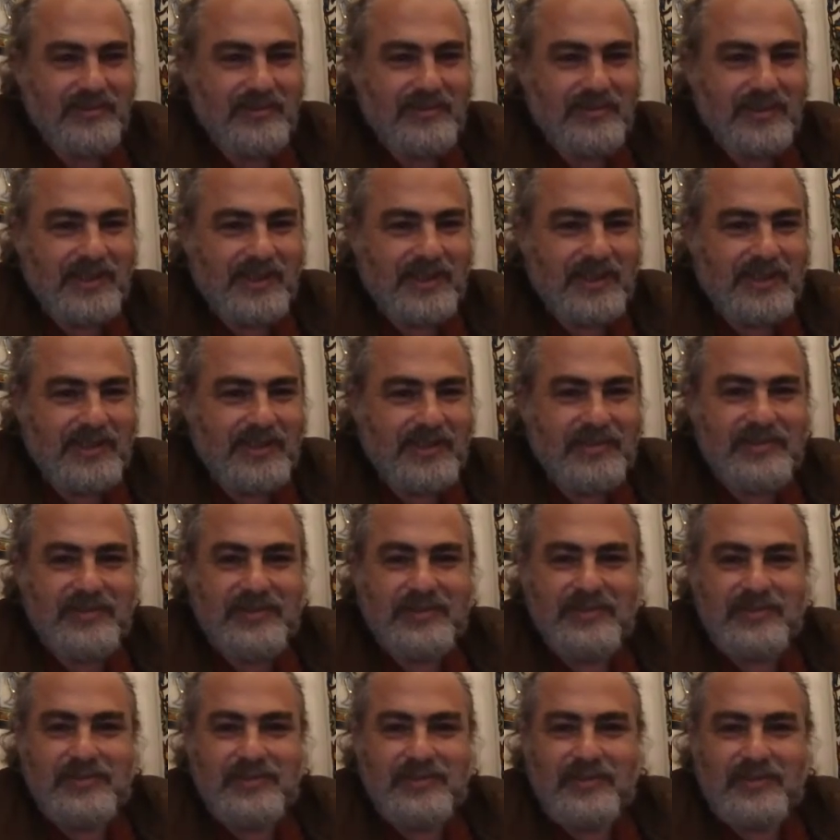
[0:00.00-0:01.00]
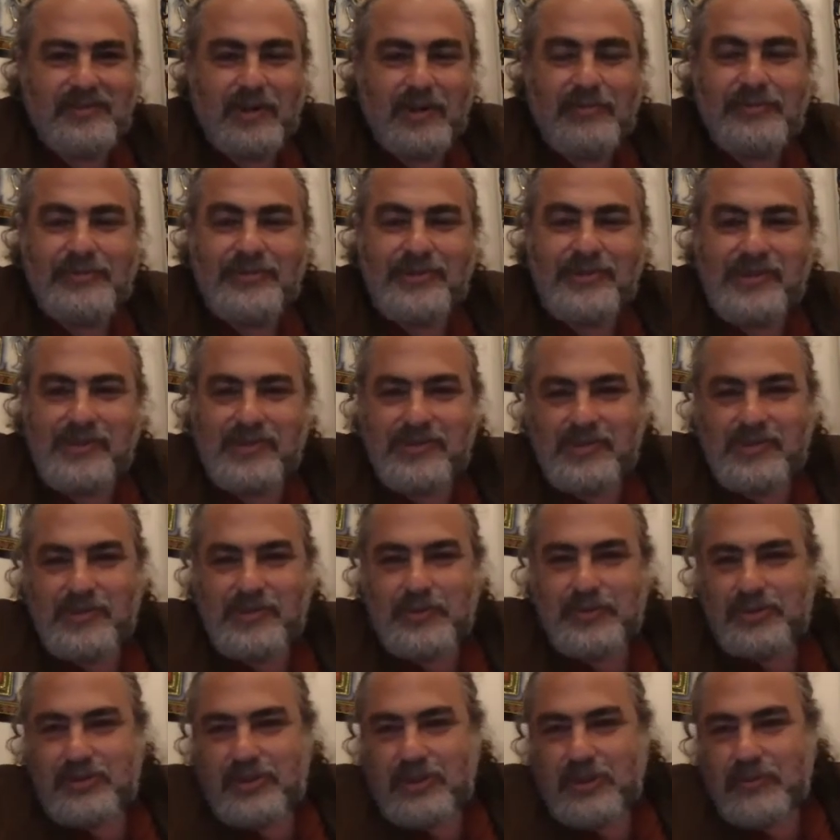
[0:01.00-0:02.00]
and officers
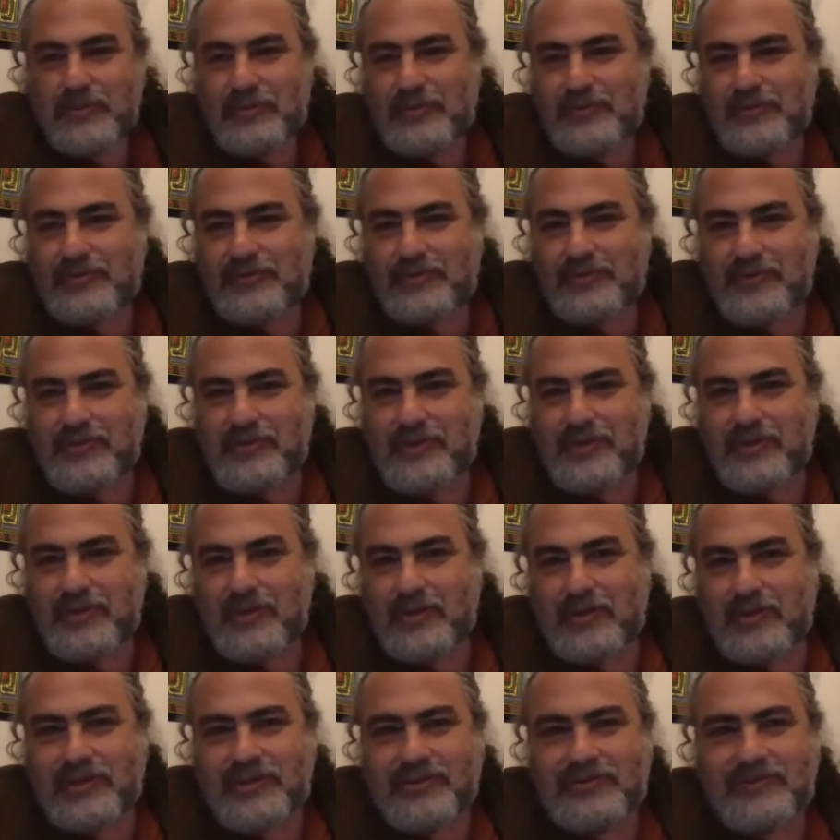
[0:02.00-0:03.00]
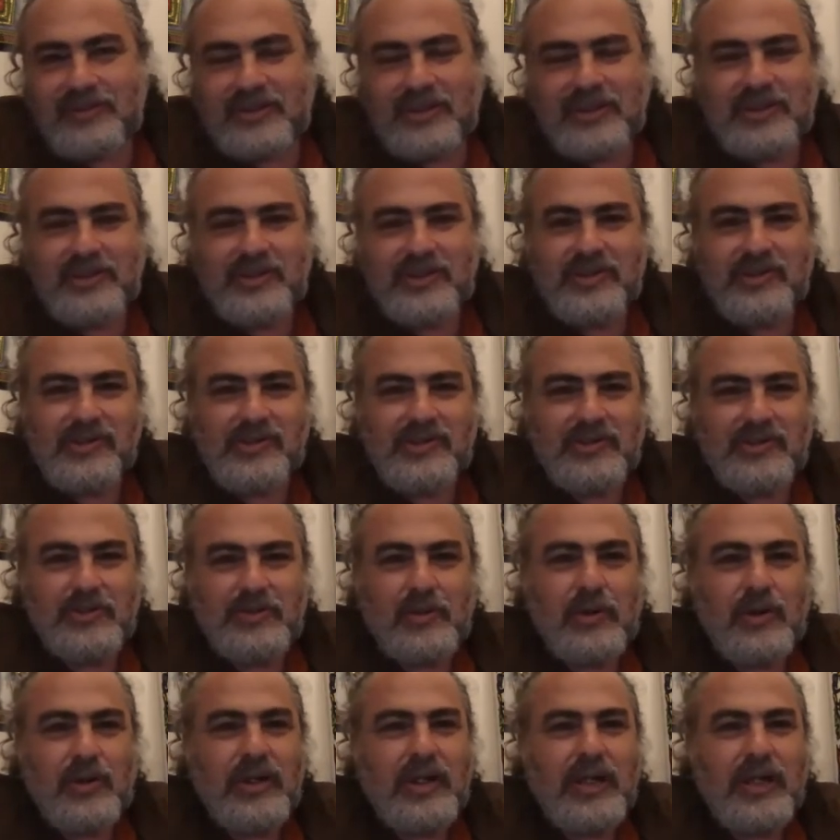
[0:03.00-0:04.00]
would go through all the villages to
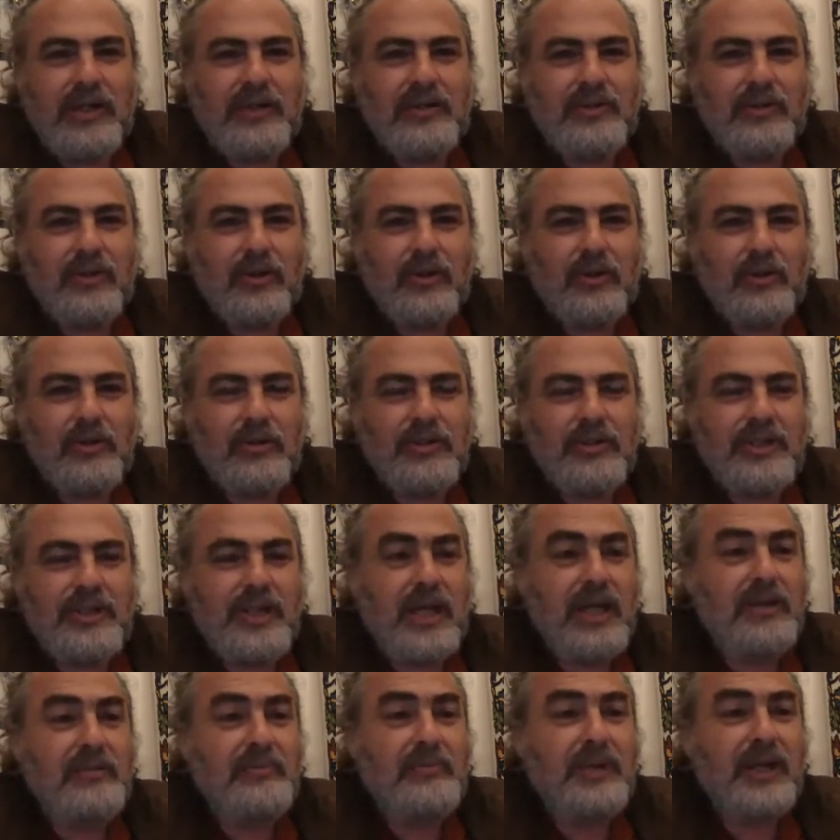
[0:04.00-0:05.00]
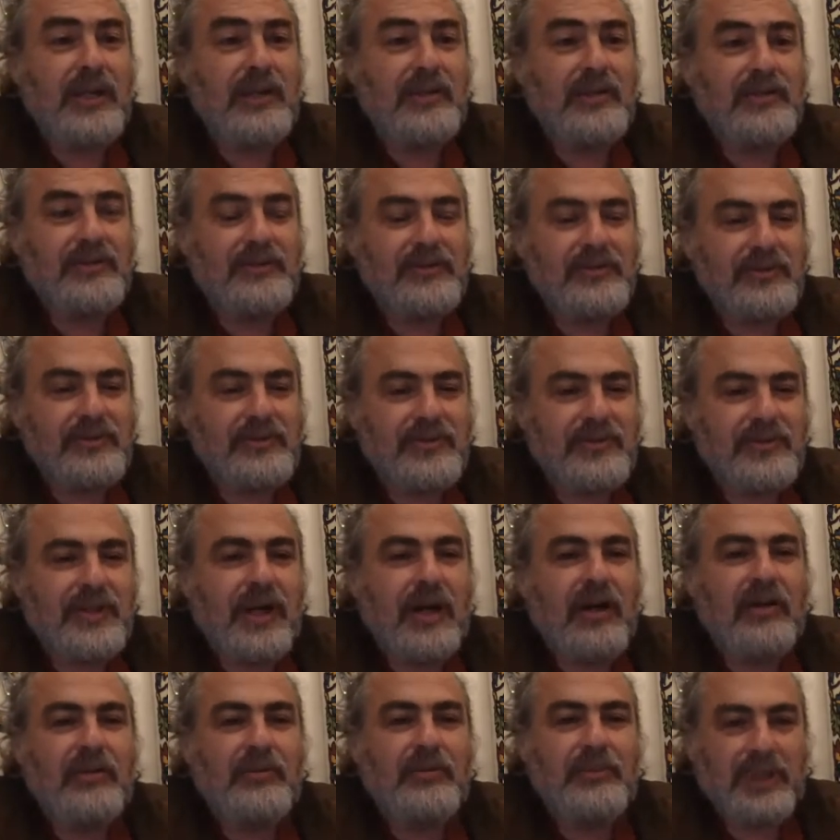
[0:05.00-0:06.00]
collect all the young men to the
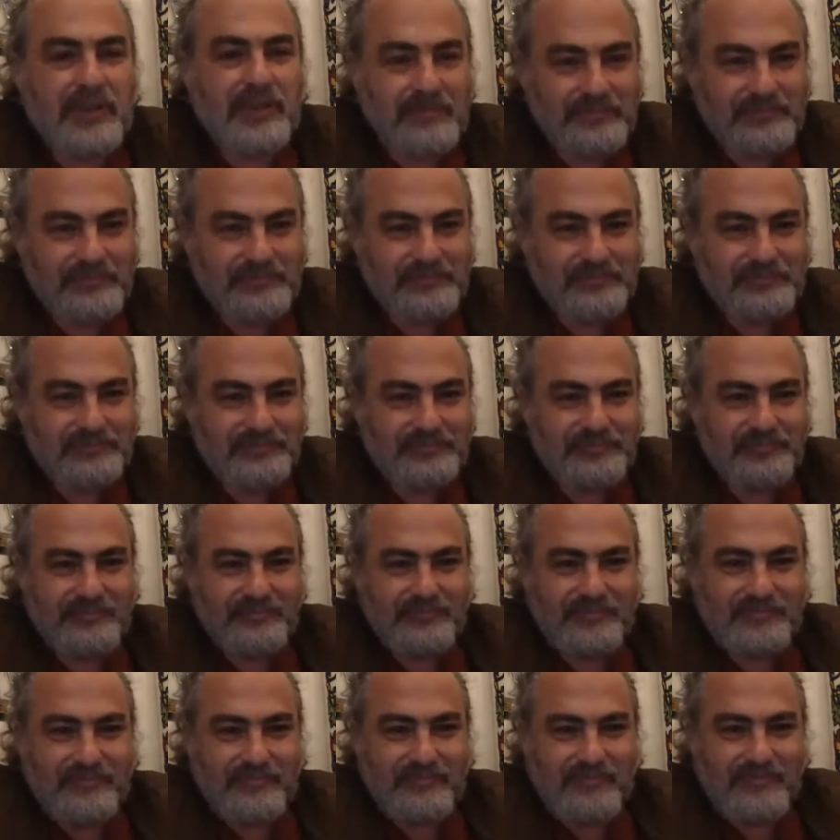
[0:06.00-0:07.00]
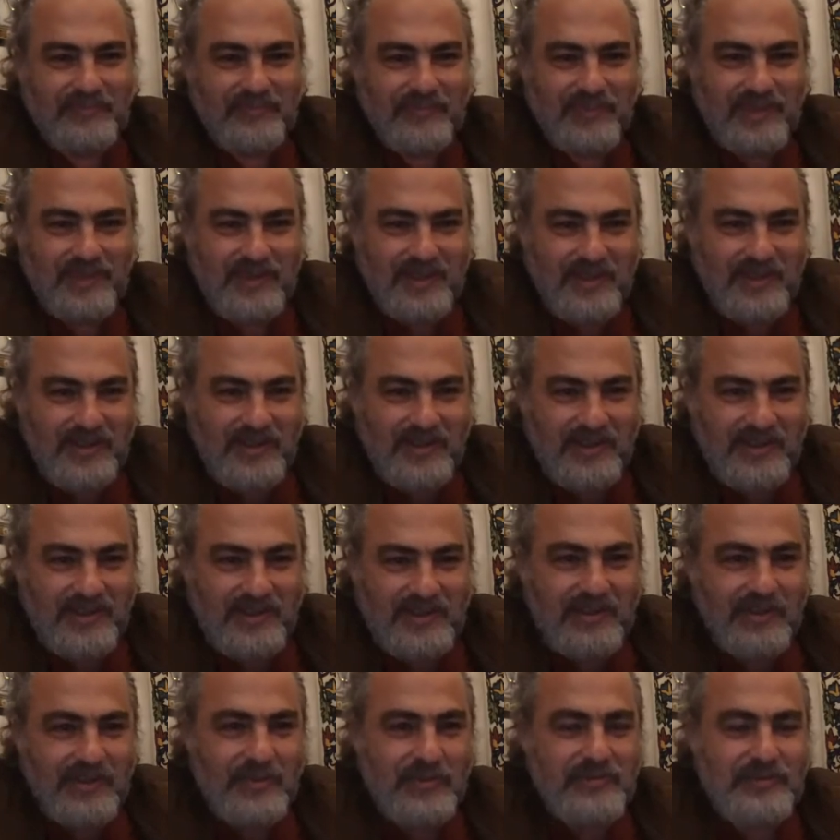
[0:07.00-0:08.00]
army.
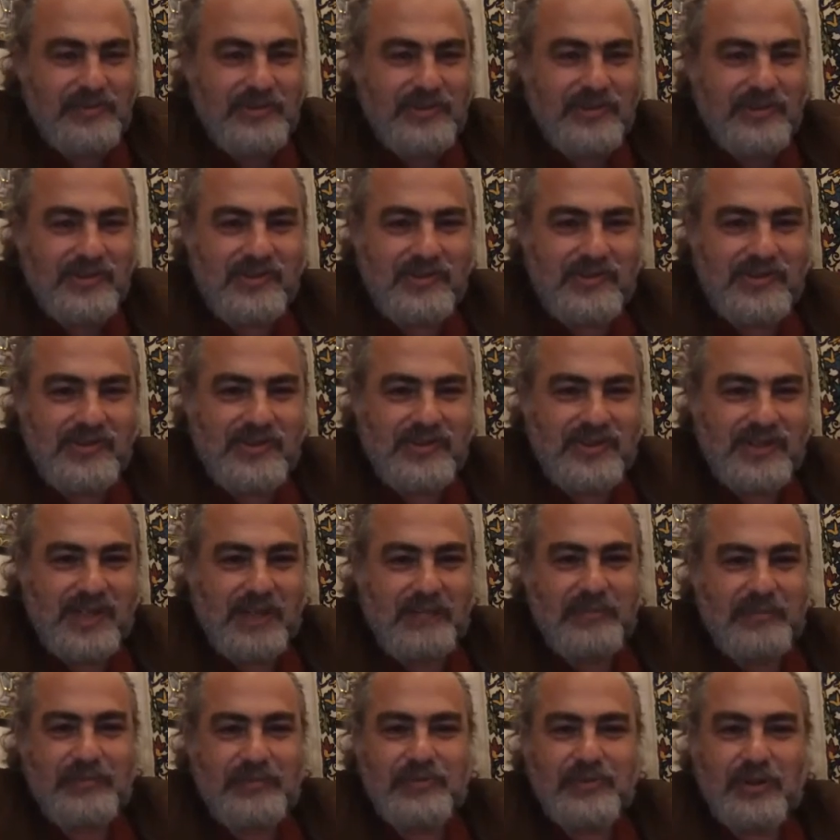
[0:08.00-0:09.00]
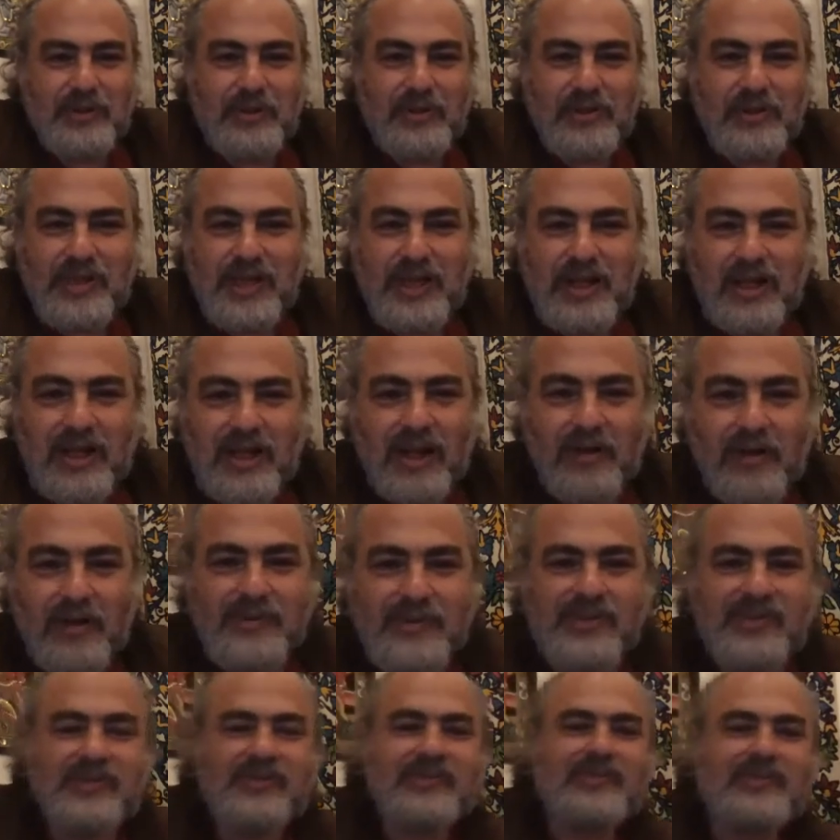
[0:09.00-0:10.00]
And the officers came through all the
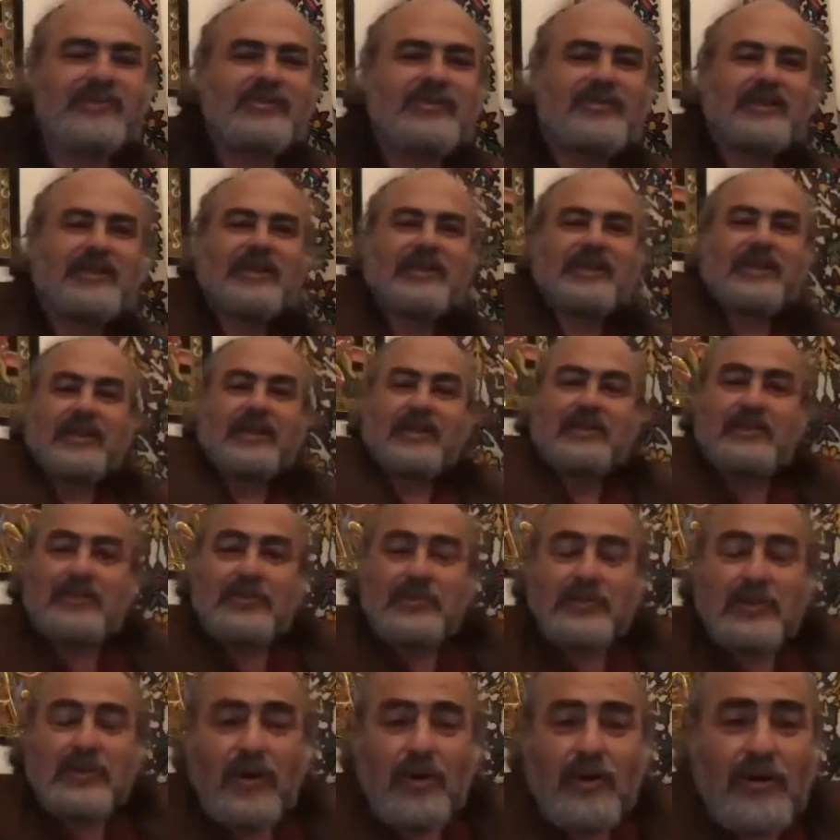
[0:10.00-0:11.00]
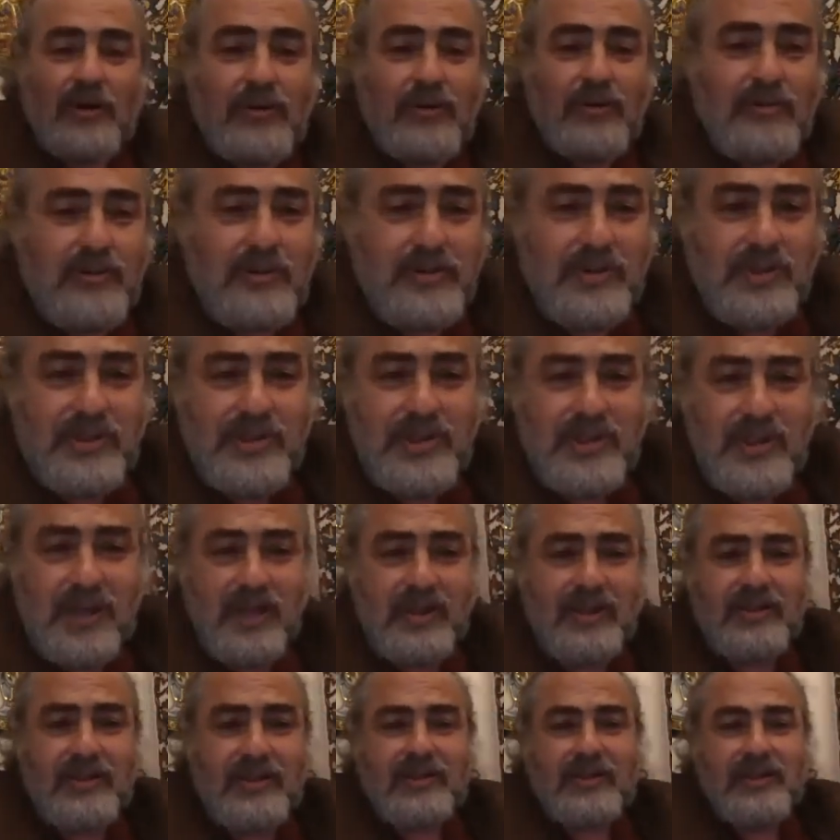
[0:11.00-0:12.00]
houses and took all the
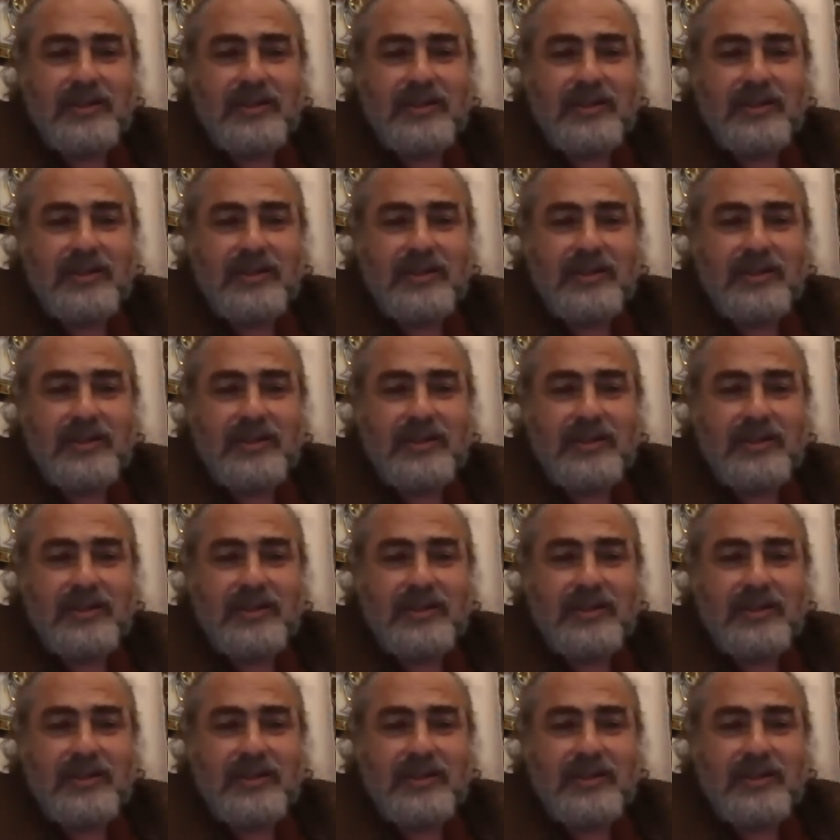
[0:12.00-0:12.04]
young